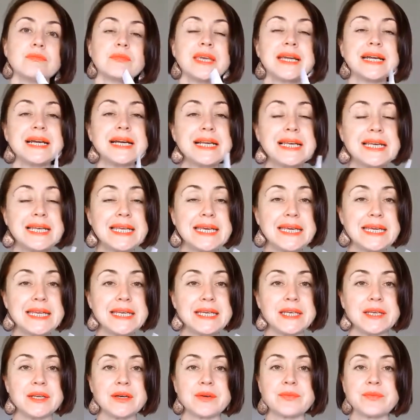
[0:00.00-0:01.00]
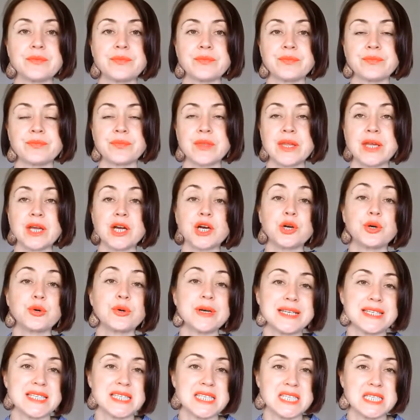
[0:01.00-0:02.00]
clean,
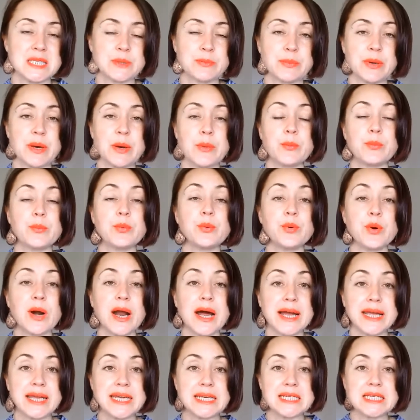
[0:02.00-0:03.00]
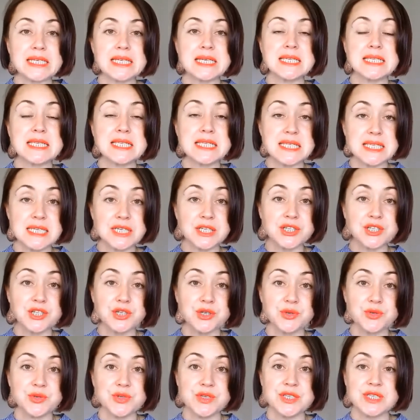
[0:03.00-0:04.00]
crisp, bright
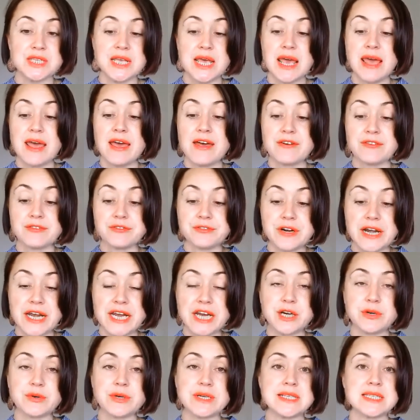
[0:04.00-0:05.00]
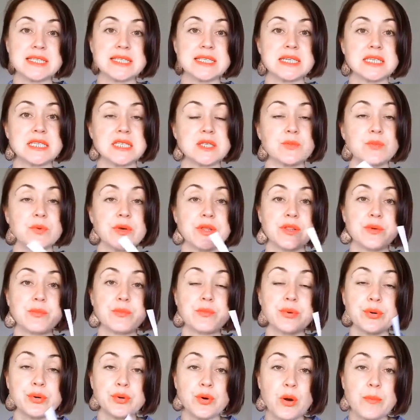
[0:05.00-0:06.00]
citrus fragrances with a
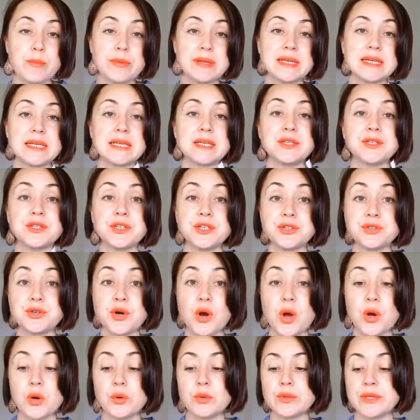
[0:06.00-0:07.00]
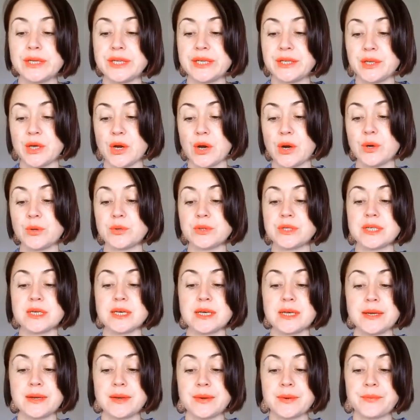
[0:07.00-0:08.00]
prominent neroli note,
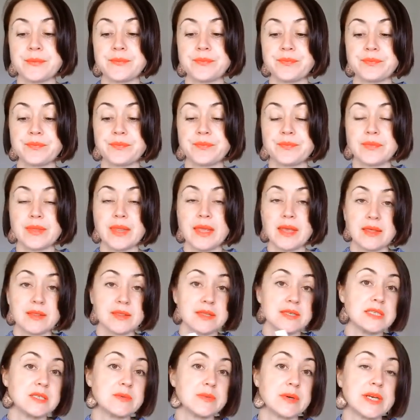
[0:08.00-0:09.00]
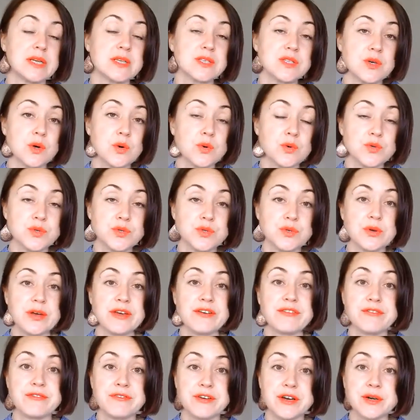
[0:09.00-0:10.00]
this one is also a
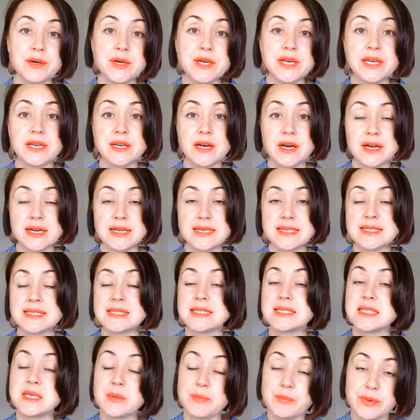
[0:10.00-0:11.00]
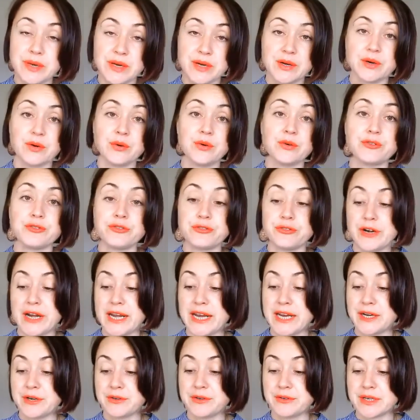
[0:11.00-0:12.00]
very nice typical
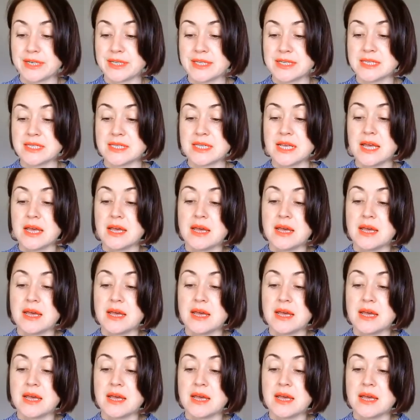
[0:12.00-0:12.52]
fragrance.